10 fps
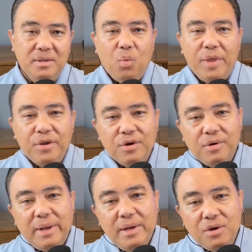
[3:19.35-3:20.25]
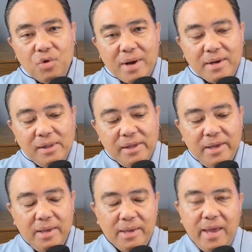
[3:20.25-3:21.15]
Whether
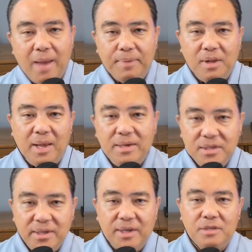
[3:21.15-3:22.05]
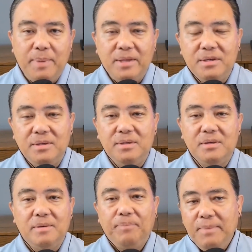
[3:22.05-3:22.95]
incorrectly capitalizing
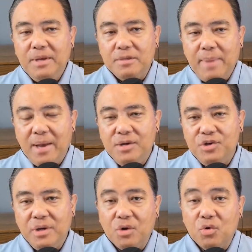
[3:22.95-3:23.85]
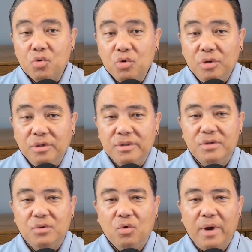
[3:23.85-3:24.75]
expenses, mismanaging
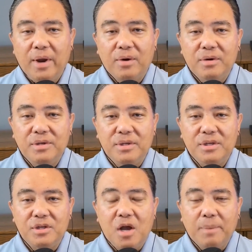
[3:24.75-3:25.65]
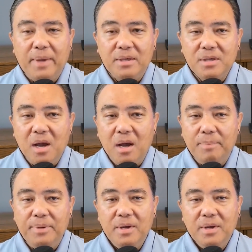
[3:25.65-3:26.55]
accruals, or errors in stock-based
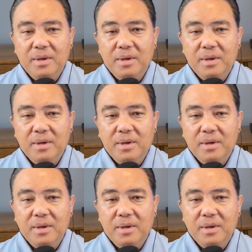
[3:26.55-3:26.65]
comp,